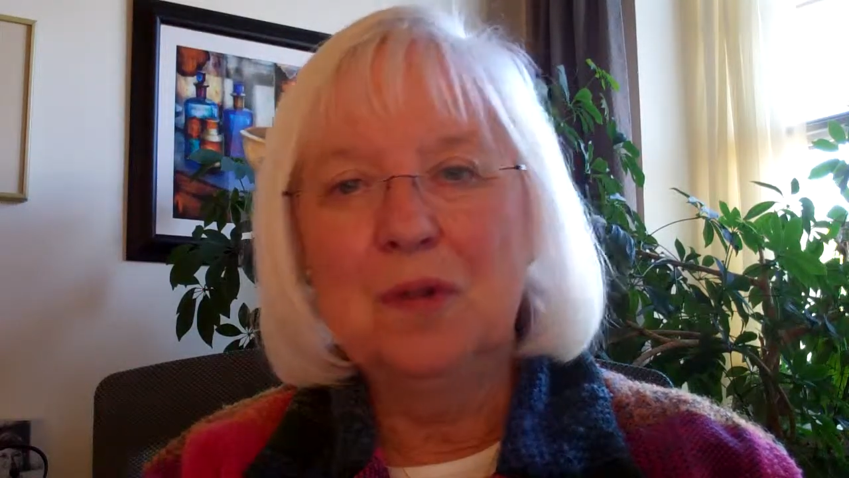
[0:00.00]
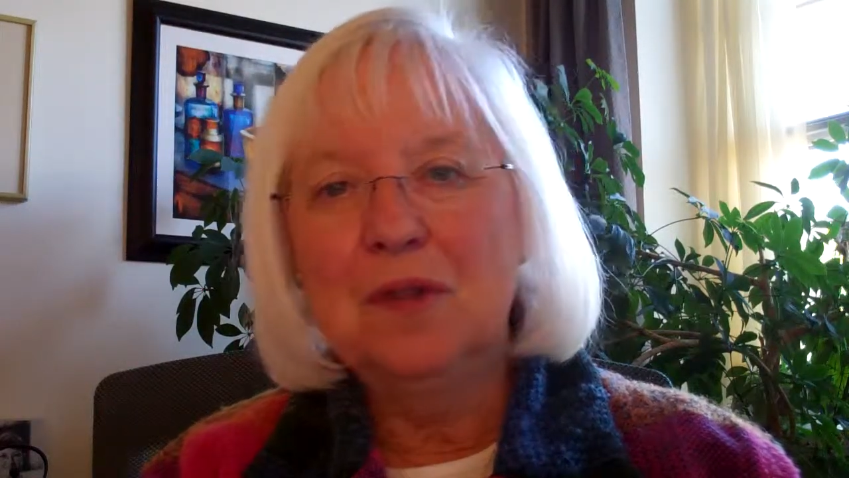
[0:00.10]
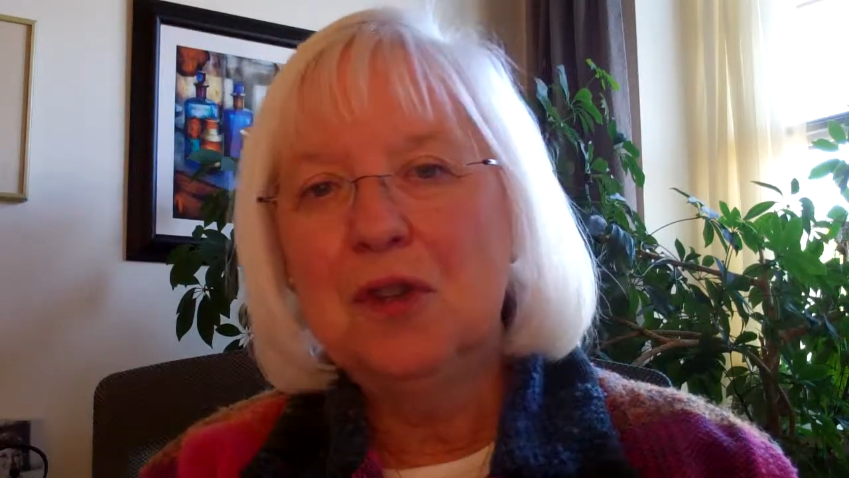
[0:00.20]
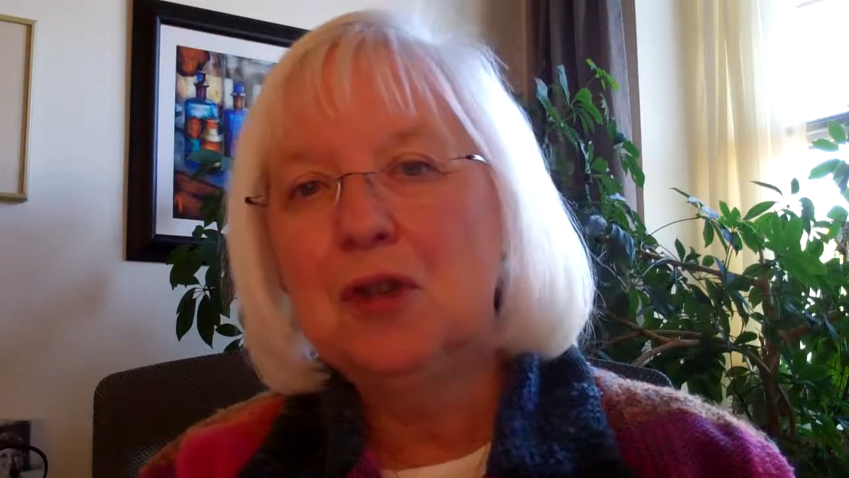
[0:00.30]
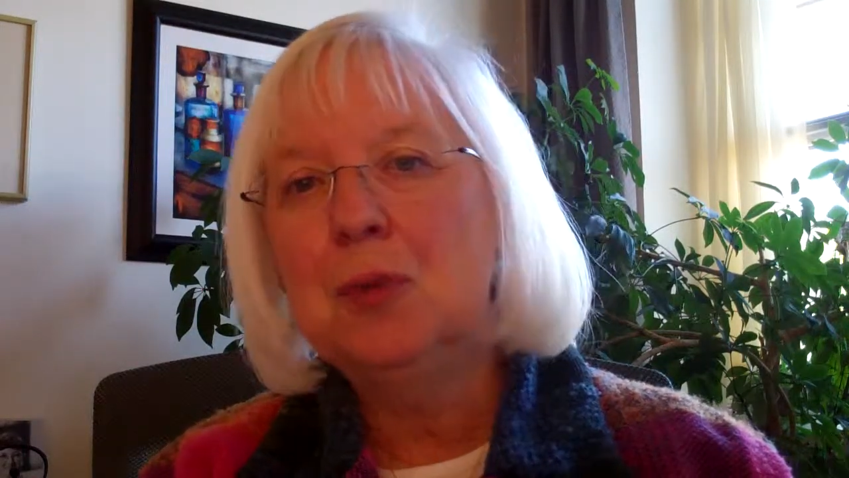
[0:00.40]

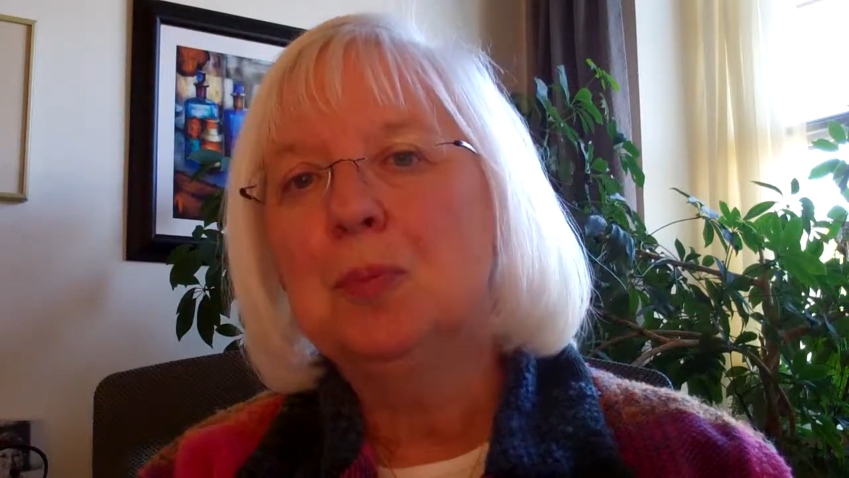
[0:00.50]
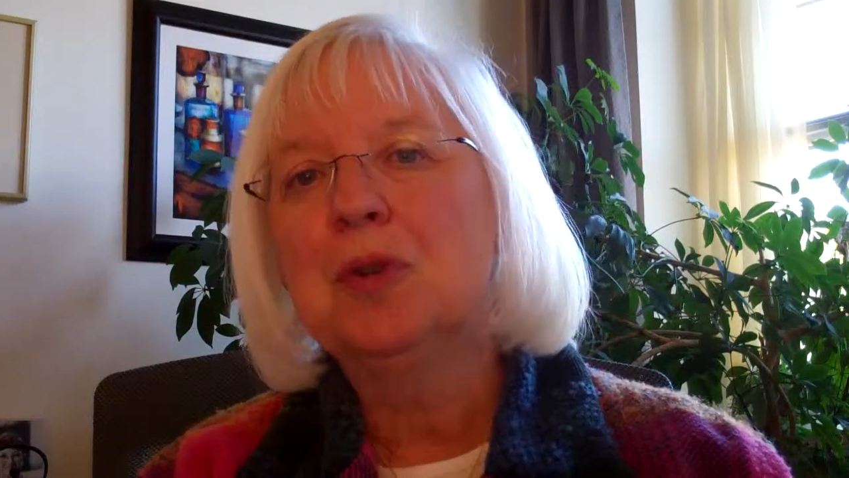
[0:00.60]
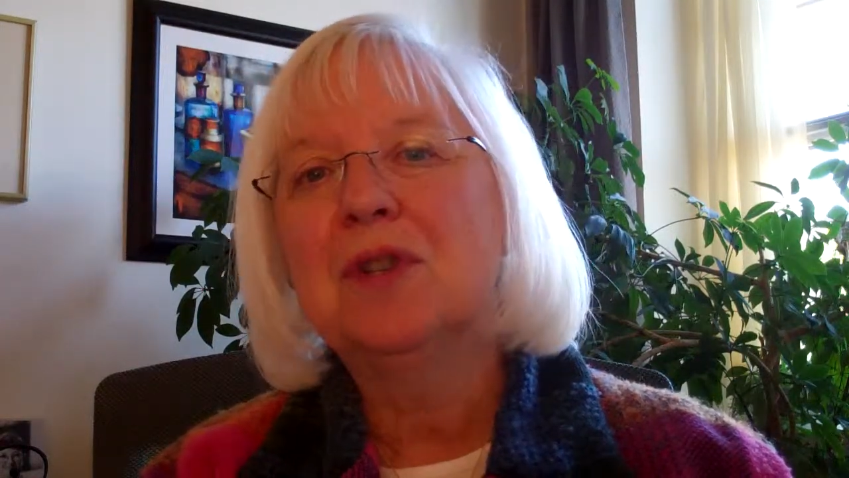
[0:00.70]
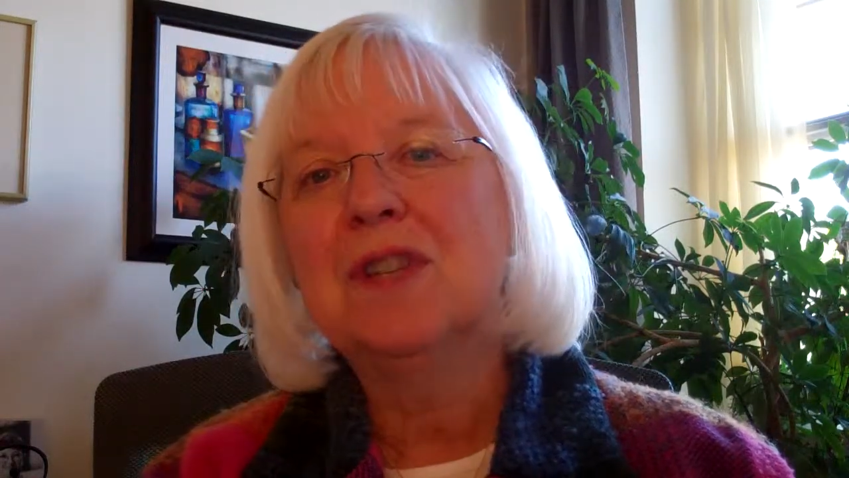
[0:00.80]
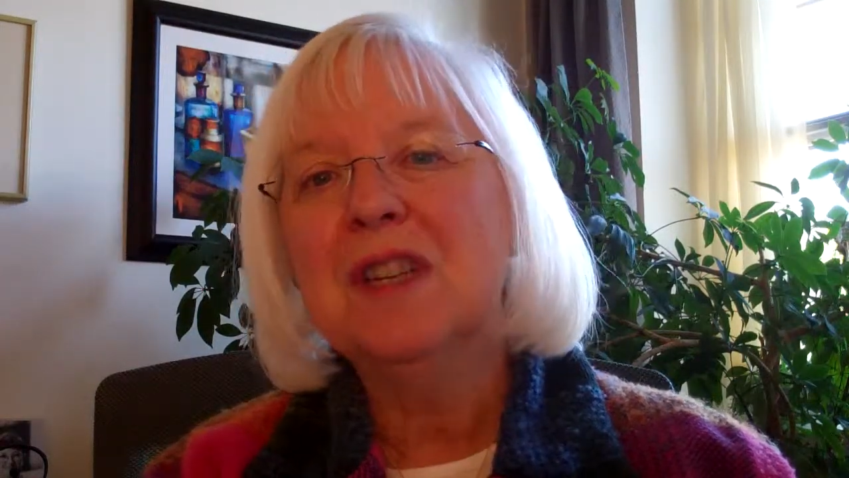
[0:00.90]
of
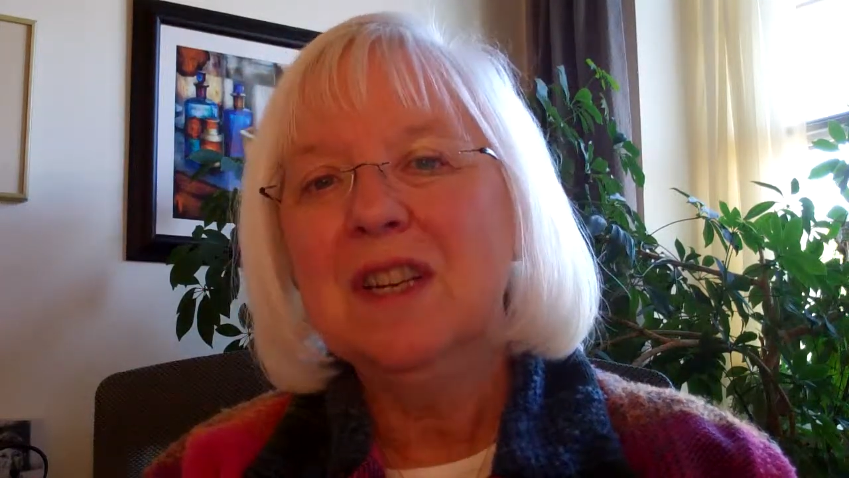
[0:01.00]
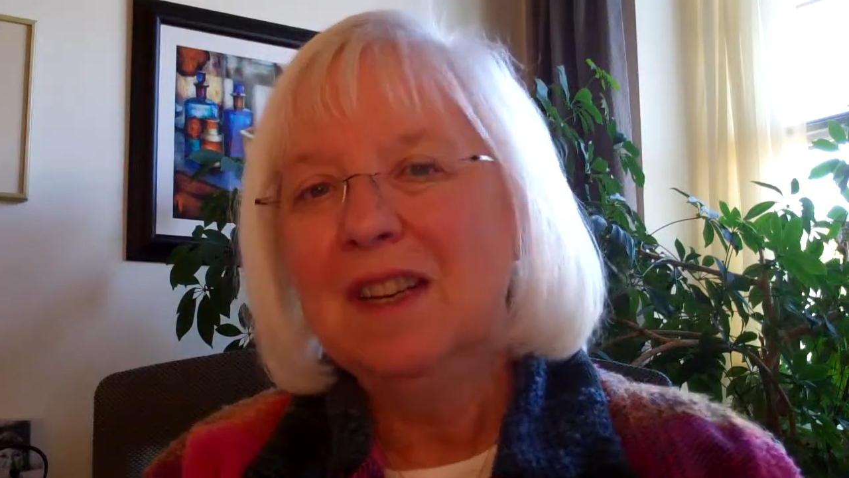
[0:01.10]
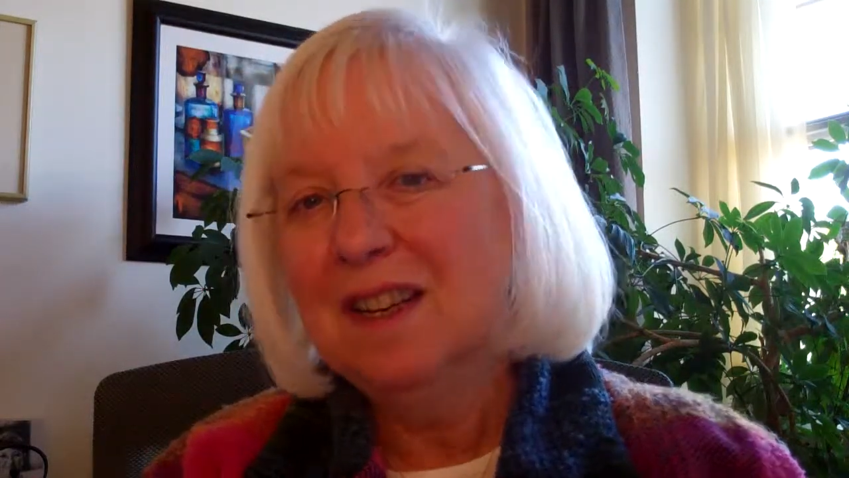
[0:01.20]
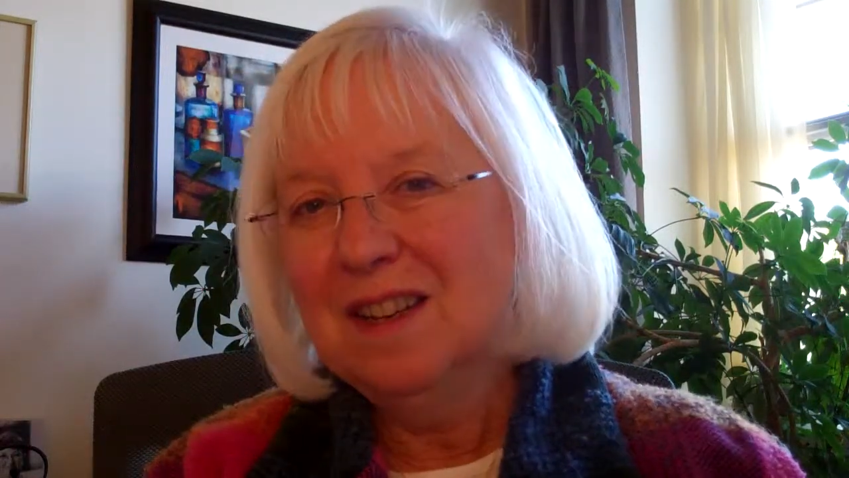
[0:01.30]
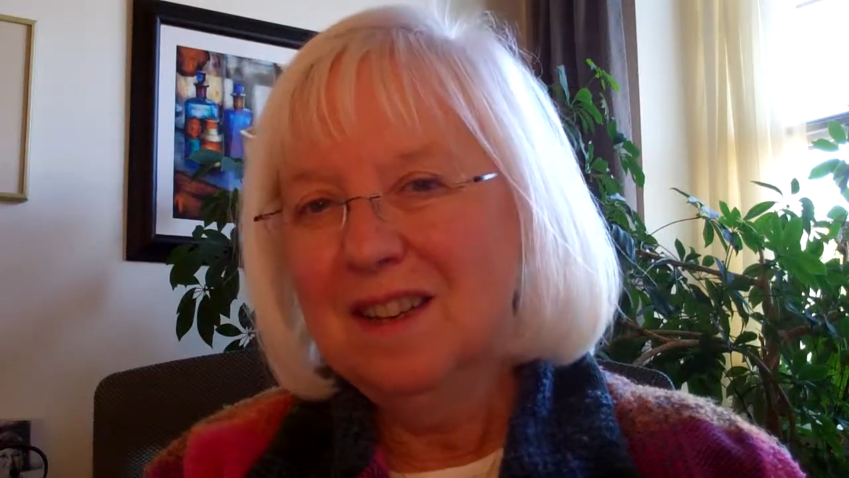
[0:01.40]

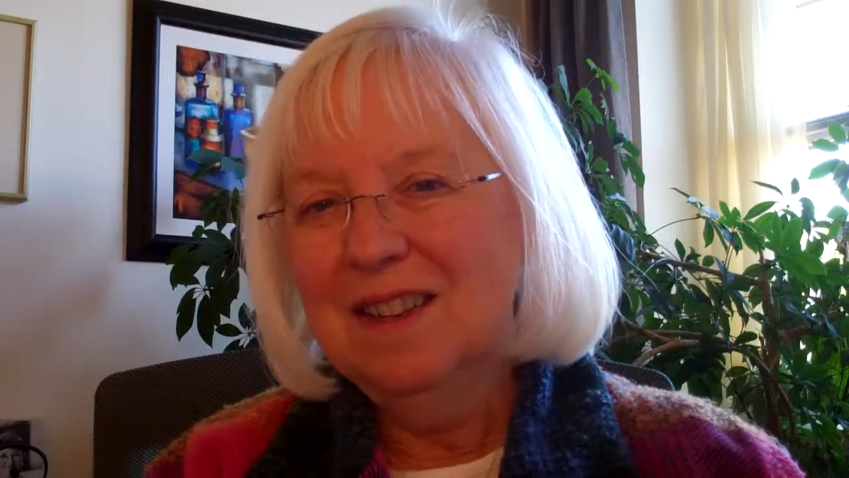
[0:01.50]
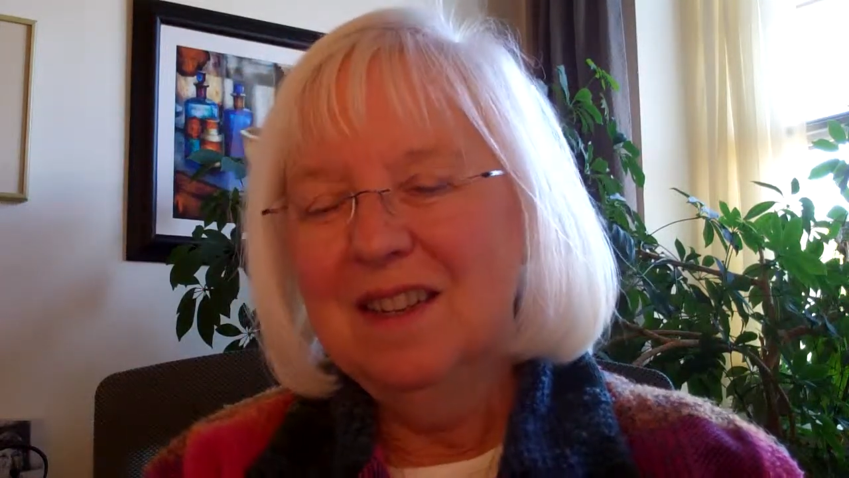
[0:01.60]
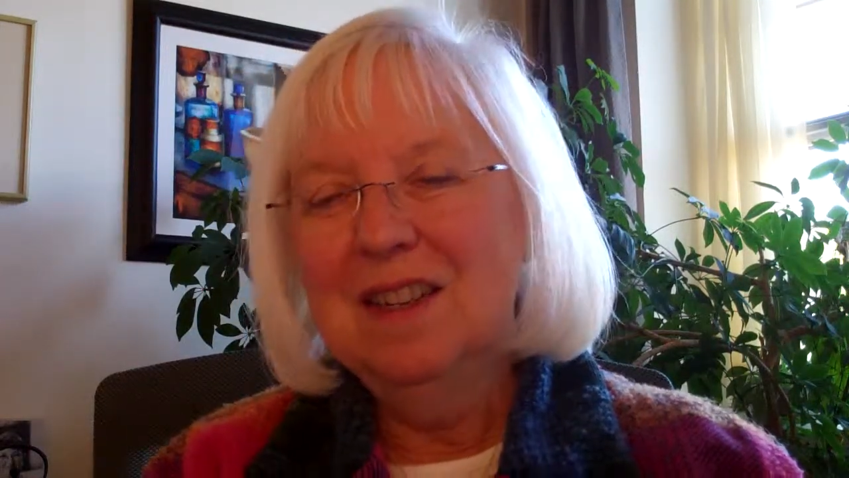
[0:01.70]
superseded